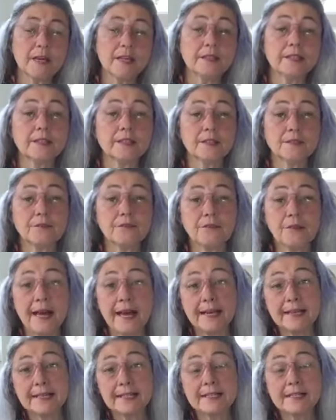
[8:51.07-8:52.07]
The
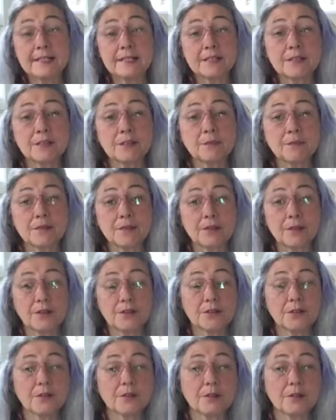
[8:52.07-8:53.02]
lymphatic system is also